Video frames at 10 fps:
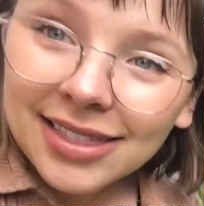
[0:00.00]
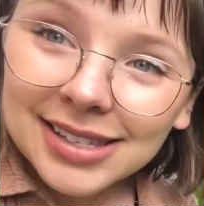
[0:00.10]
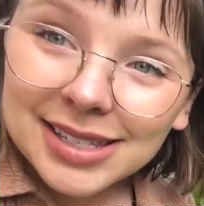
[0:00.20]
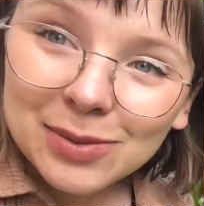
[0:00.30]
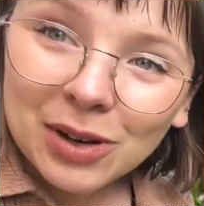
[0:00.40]

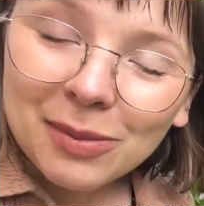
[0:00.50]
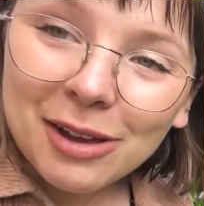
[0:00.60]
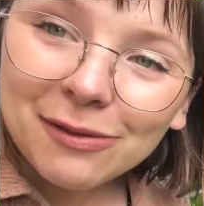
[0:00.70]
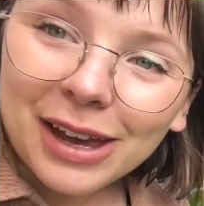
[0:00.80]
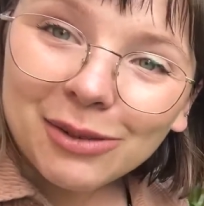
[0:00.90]
This is one of my
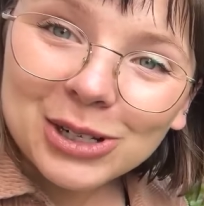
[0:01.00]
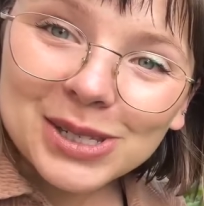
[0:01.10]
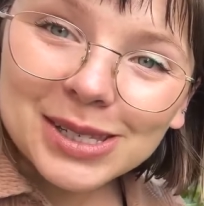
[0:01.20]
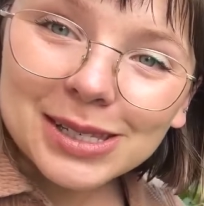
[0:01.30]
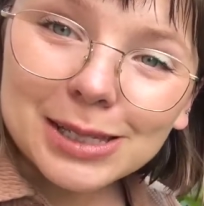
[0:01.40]
favorites.
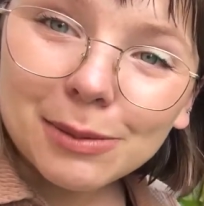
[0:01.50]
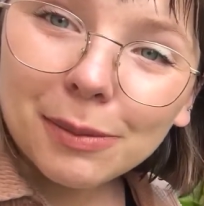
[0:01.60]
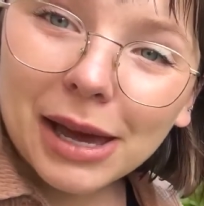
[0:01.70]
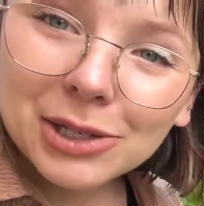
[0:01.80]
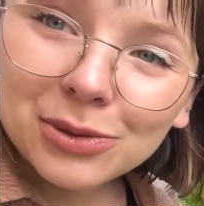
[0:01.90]
This is
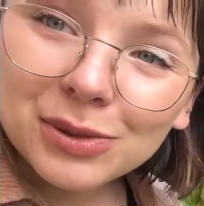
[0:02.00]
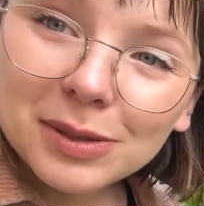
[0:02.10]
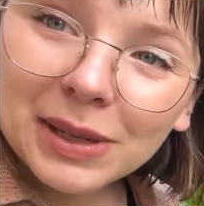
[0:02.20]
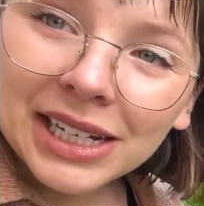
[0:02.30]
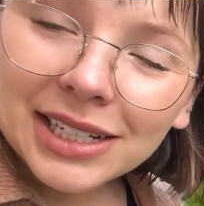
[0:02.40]
perpetual
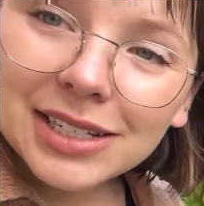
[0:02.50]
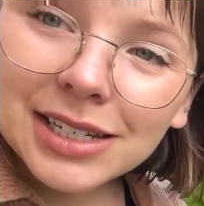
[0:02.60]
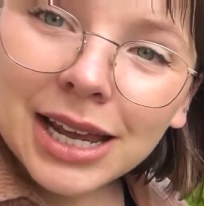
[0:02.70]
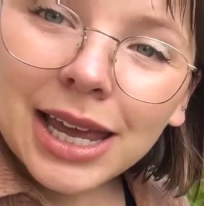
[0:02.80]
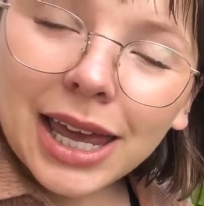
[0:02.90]
spinach.
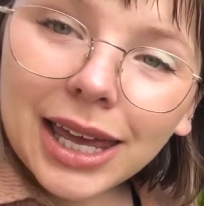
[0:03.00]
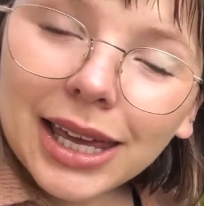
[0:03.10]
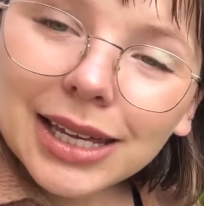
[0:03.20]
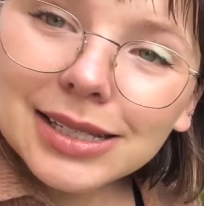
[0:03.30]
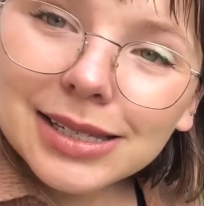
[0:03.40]

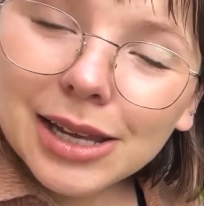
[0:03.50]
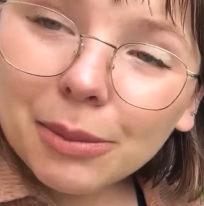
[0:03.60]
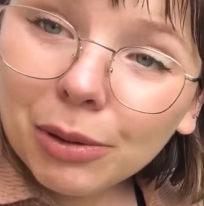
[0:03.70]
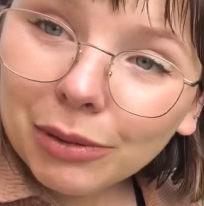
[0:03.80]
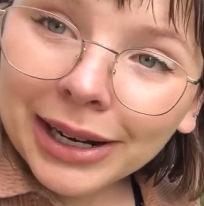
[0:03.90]
It's a
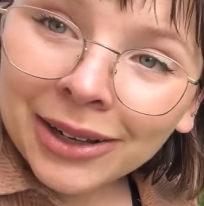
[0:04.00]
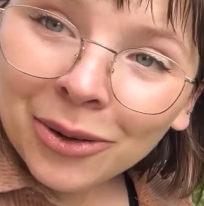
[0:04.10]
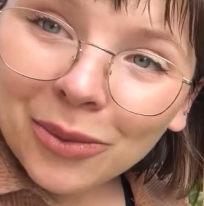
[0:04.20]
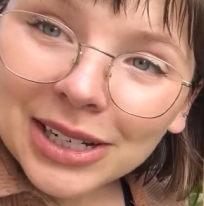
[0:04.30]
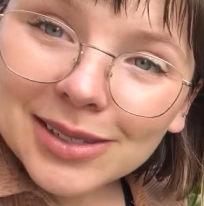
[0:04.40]

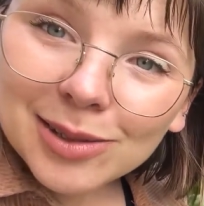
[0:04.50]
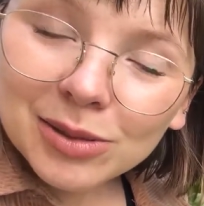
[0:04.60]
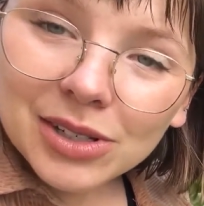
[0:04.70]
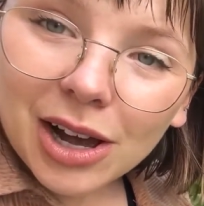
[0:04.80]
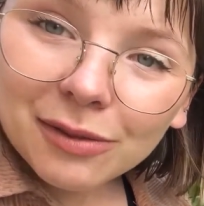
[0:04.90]
perennial when it's
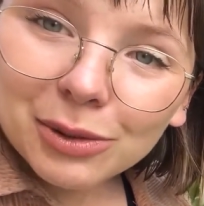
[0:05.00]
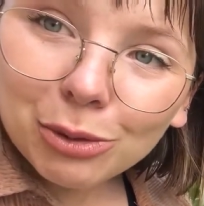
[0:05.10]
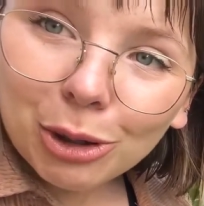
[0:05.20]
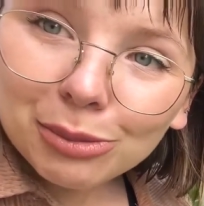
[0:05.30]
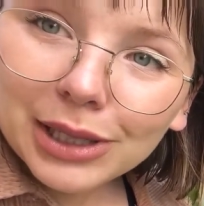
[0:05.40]
looked after
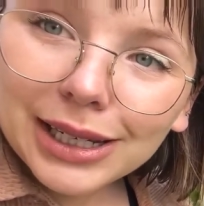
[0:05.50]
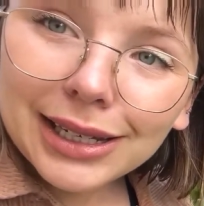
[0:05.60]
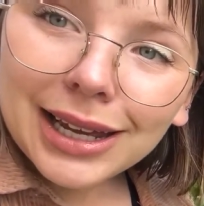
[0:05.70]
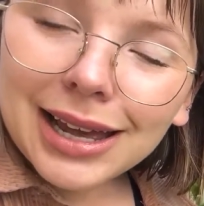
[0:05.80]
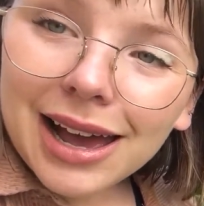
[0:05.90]

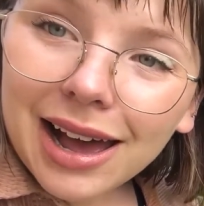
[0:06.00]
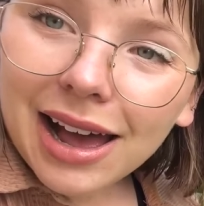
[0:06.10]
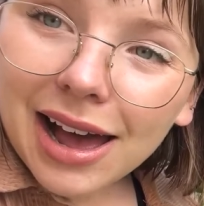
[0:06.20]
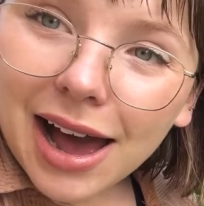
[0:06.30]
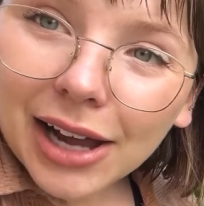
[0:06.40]
properly.
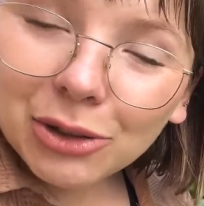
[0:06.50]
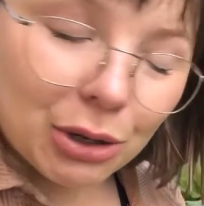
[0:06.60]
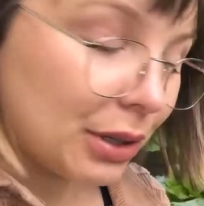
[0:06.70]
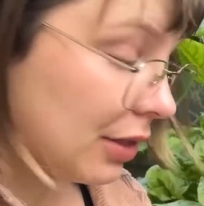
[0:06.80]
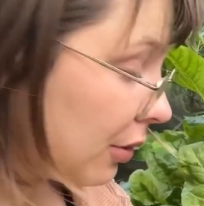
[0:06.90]
I
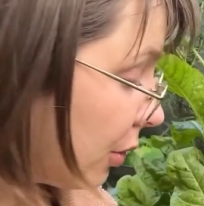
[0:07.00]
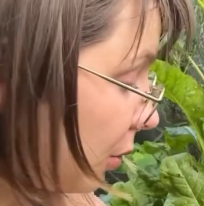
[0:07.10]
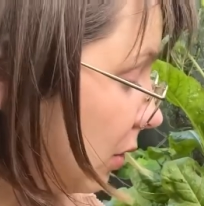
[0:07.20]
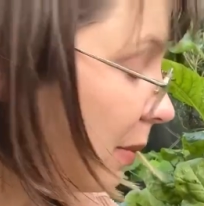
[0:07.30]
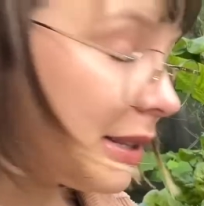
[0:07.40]
grow it in the
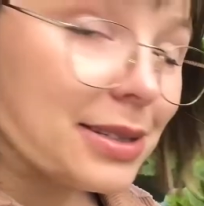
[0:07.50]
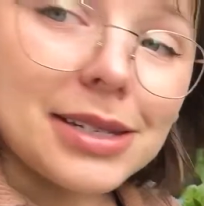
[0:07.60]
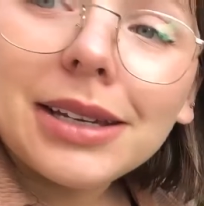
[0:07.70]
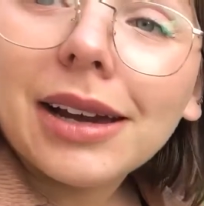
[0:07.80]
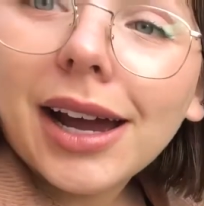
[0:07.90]
cooler months
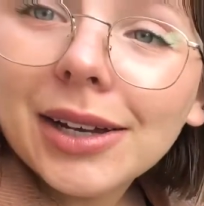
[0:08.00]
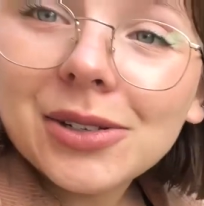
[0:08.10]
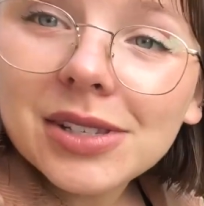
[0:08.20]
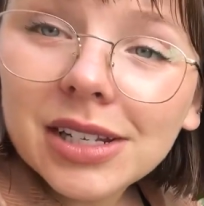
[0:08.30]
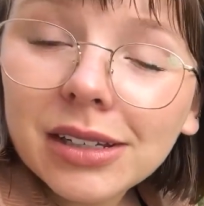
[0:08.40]
here. I
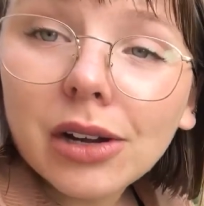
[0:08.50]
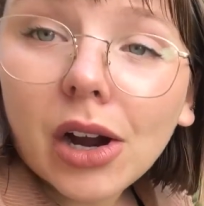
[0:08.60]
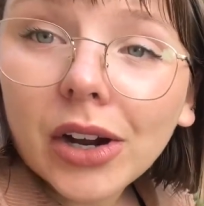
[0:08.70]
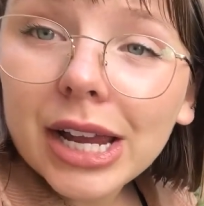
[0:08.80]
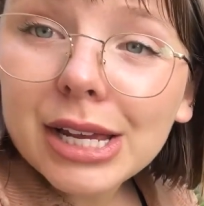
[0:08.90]
use it in
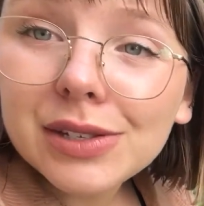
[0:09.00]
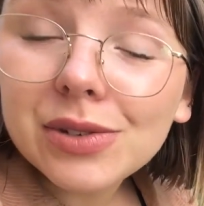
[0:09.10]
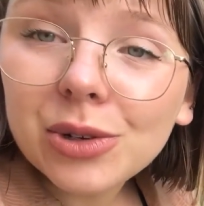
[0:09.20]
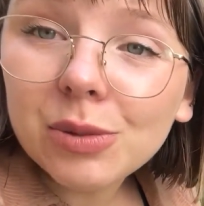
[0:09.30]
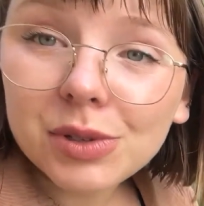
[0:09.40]
curries,
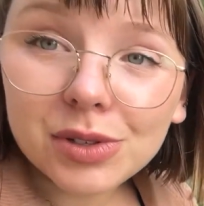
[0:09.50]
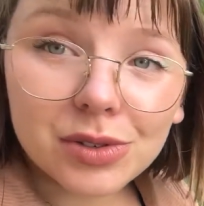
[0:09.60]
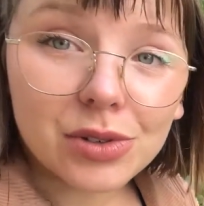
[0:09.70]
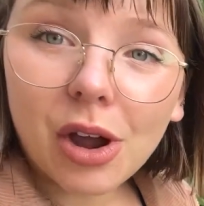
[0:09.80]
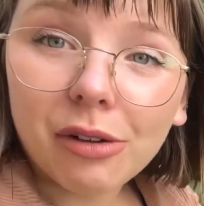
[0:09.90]
soups,
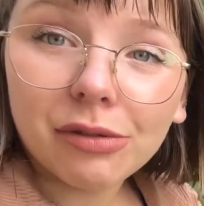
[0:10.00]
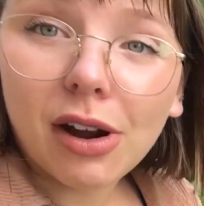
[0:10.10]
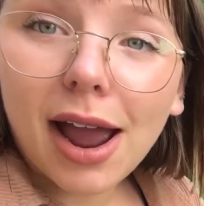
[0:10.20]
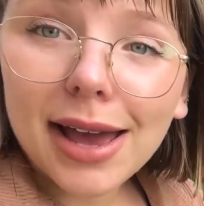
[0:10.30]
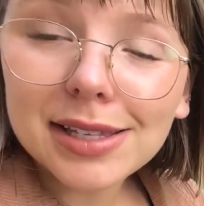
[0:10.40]
stir
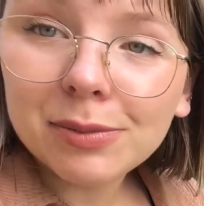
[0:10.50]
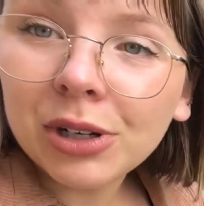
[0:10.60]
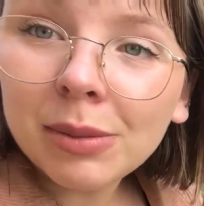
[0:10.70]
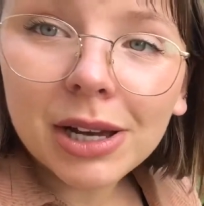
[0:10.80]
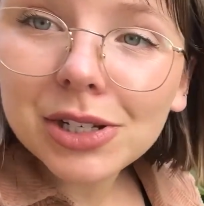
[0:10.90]
fries,
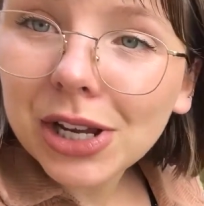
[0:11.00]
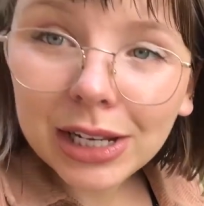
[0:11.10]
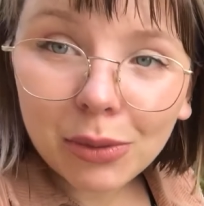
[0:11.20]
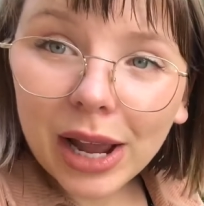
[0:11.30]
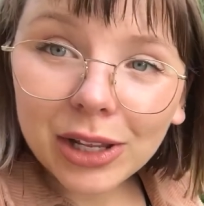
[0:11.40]
pretty much
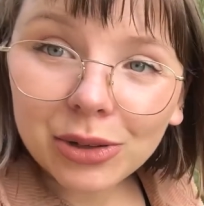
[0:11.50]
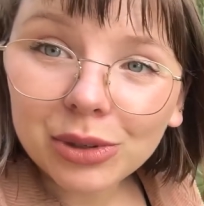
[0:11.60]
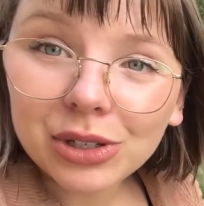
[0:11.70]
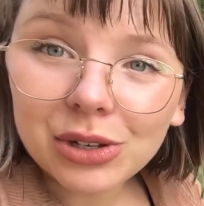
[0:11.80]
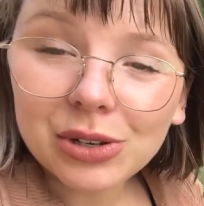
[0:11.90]
any way you
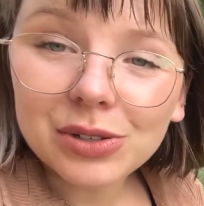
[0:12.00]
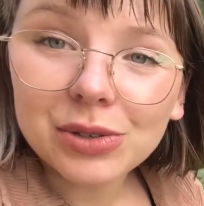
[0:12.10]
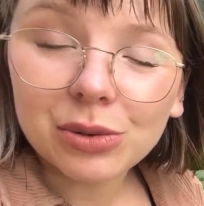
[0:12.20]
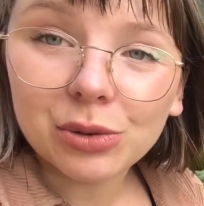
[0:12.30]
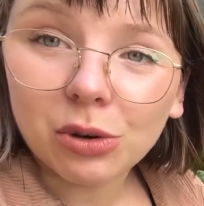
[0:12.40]
would use
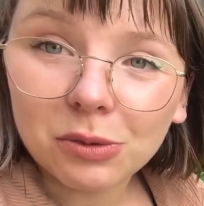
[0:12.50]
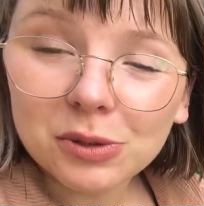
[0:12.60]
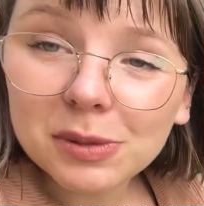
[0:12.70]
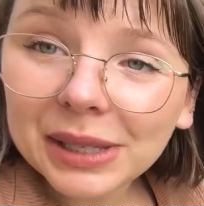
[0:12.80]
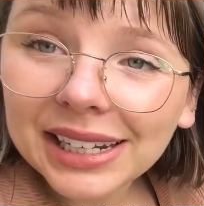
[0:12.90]
your normal
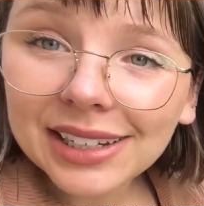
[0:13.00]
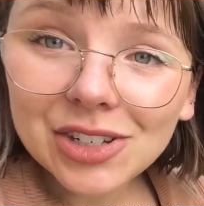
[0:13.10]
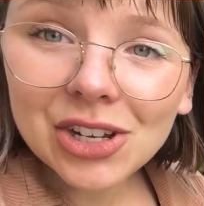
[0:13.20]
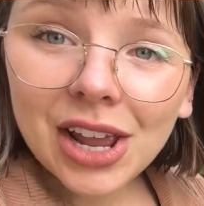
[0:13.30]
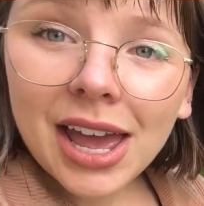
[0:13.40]
spinach.